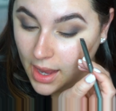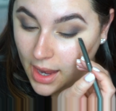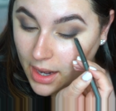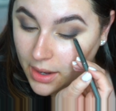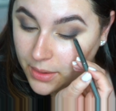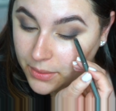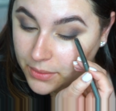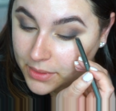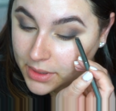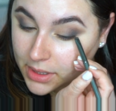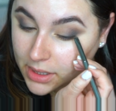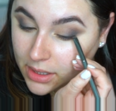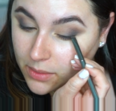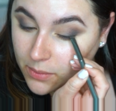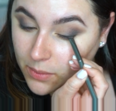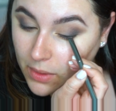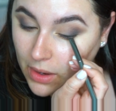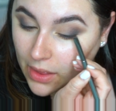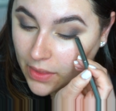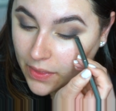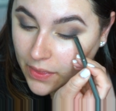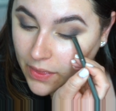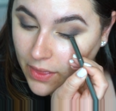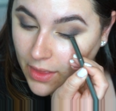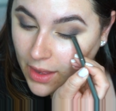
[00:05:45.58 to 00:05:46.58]
I really
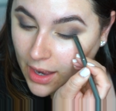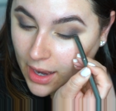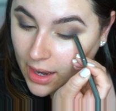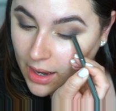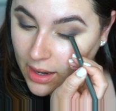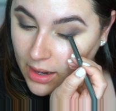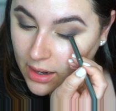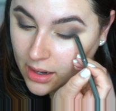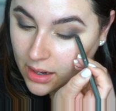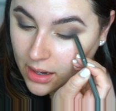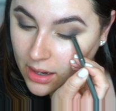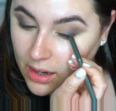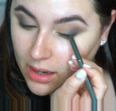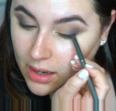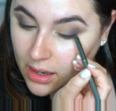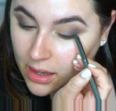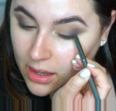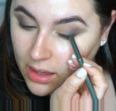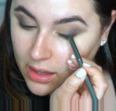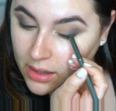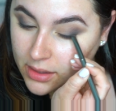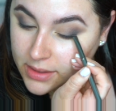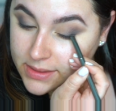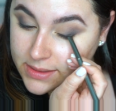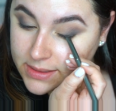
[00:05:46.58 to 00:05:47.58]
want that
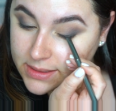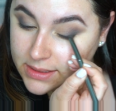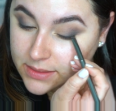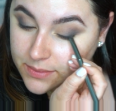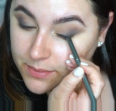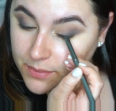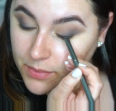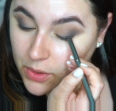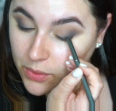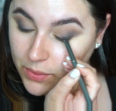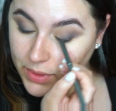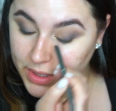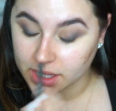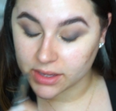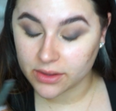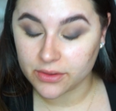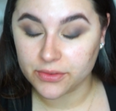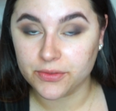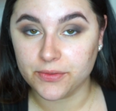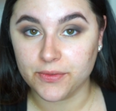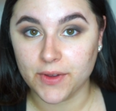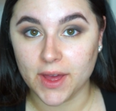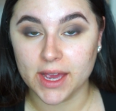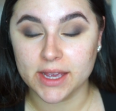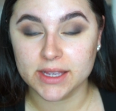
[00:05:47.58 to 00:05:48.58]
smoky
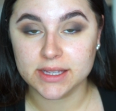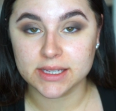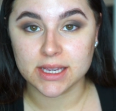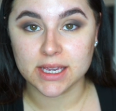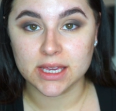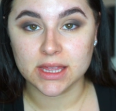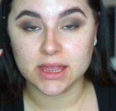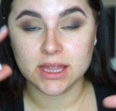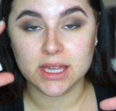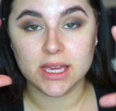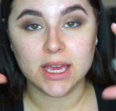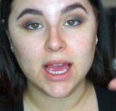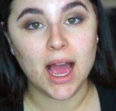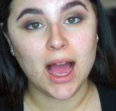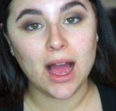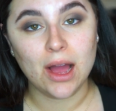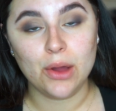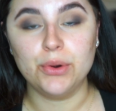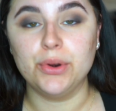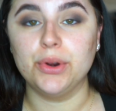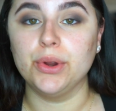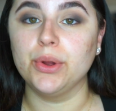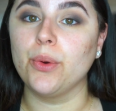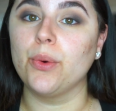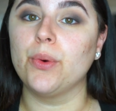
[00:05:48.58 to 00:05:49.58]
effect in the
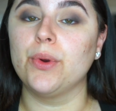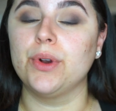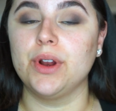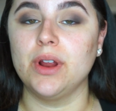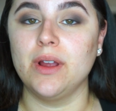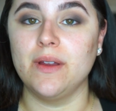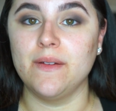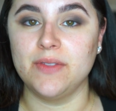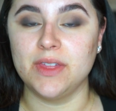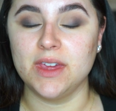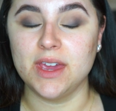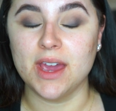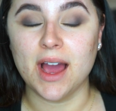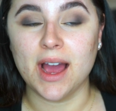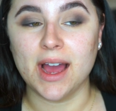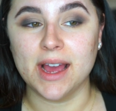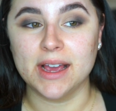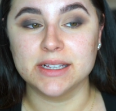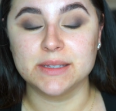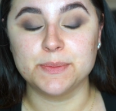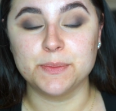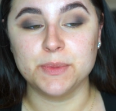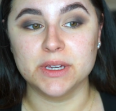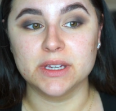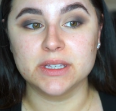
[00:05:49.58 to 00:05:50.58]
outer corner of the
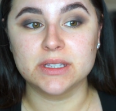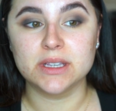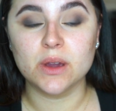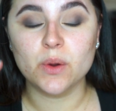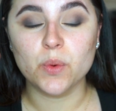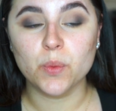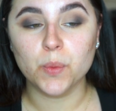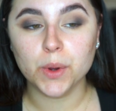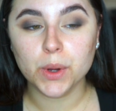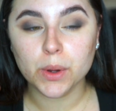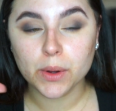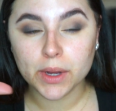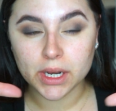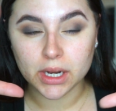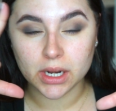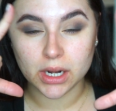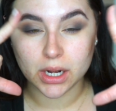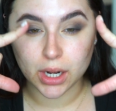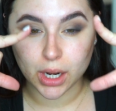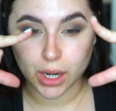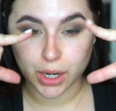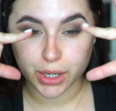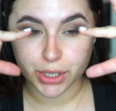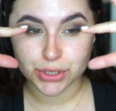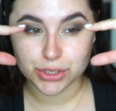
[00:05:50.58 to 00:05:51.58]
eyes because it will
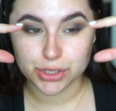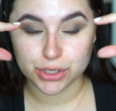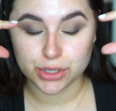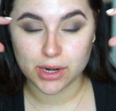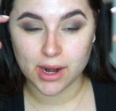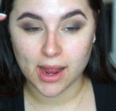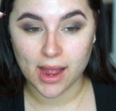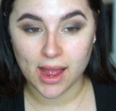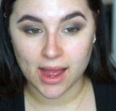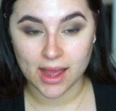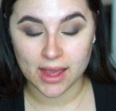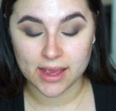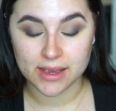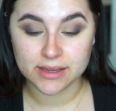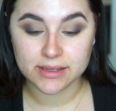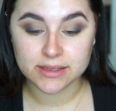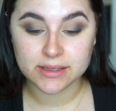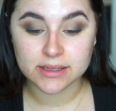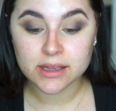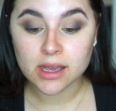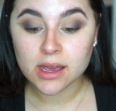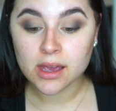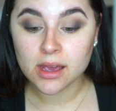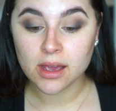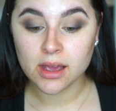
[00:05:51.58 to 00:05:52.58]
enlarge your
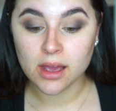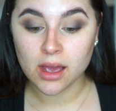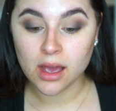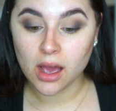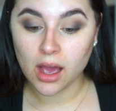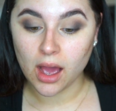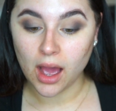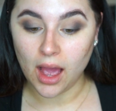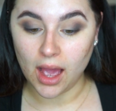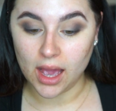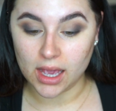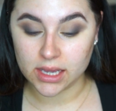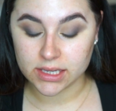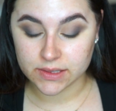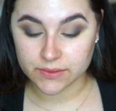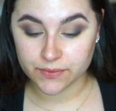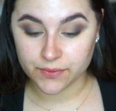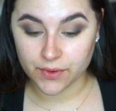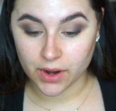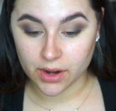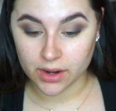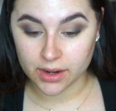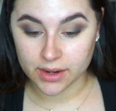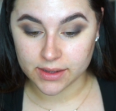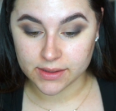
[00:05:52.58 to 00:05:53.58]
eyes as
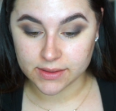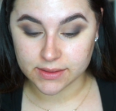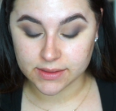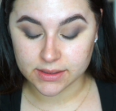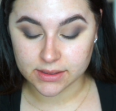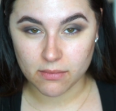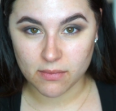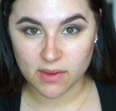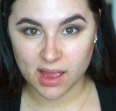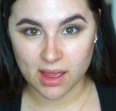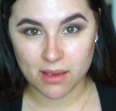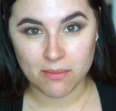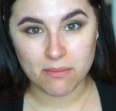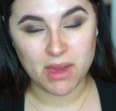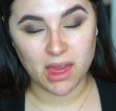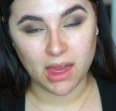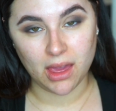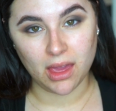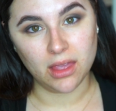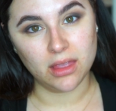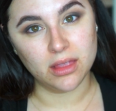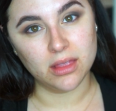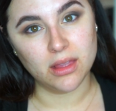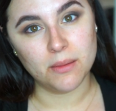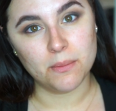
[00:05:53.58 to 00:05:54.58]
far as it
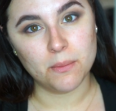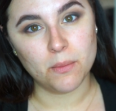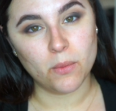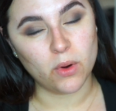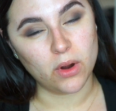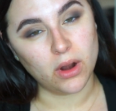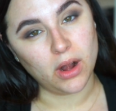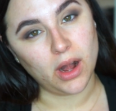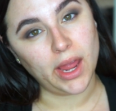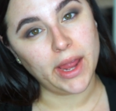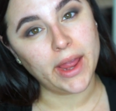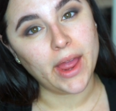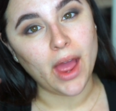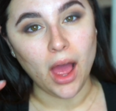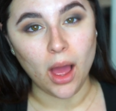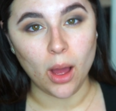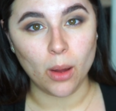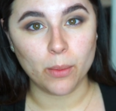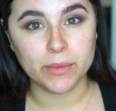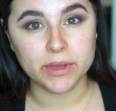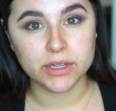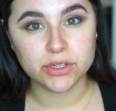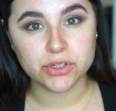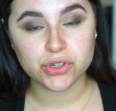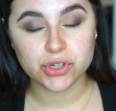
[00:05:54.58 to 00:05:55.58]
making them more like
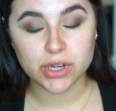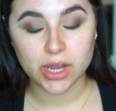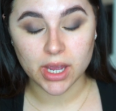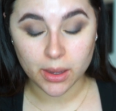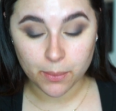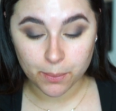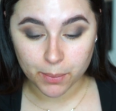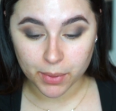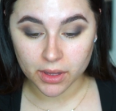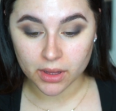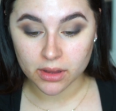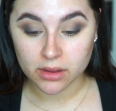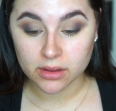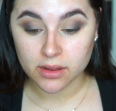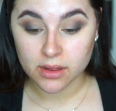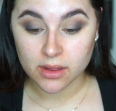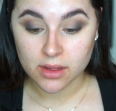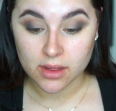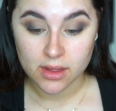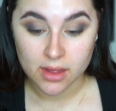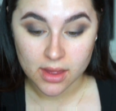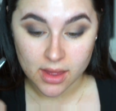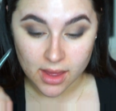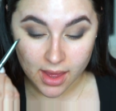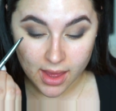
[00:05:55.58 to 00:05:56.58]
almond shape
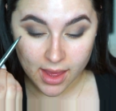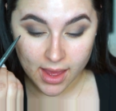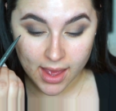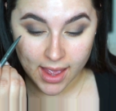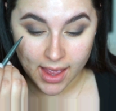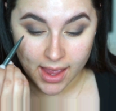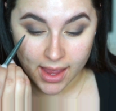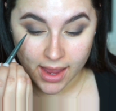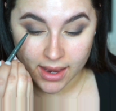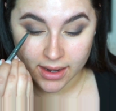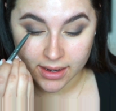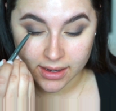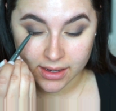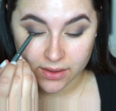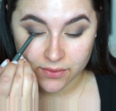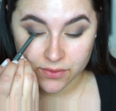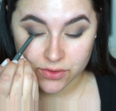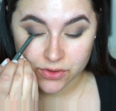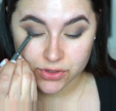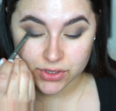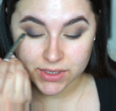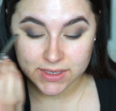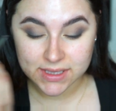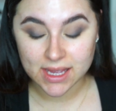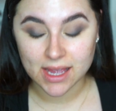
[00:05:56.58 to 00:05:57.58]
and give
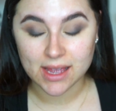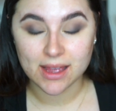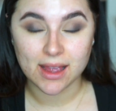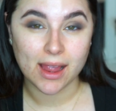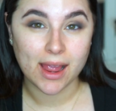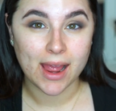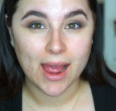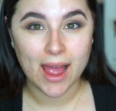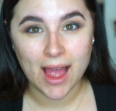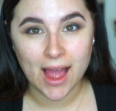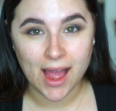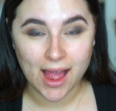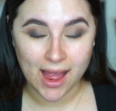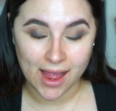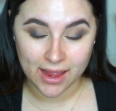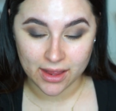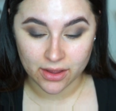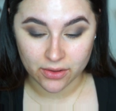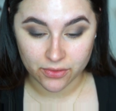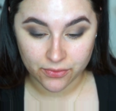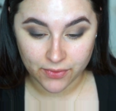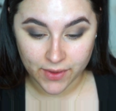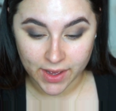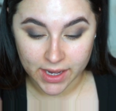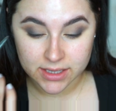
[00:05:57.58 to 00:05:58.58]
you just that cat eye
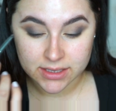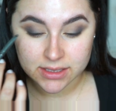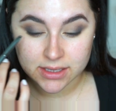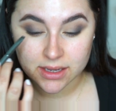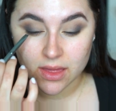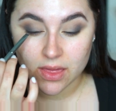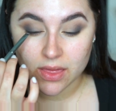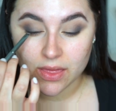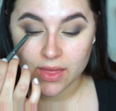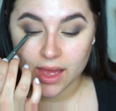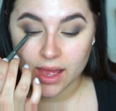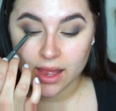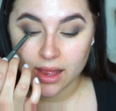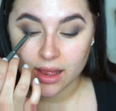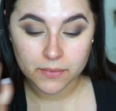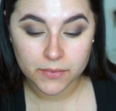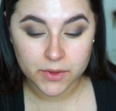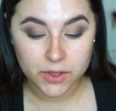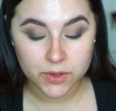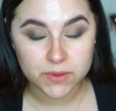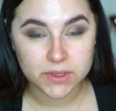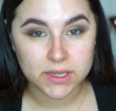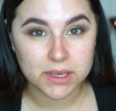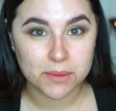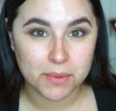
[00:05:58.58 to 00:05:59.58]
effect that
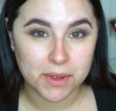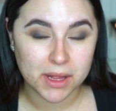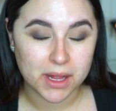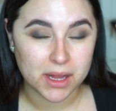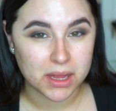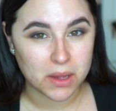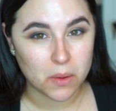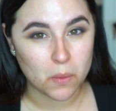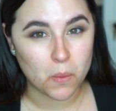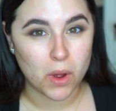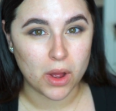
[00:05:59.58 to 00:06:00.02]
you typically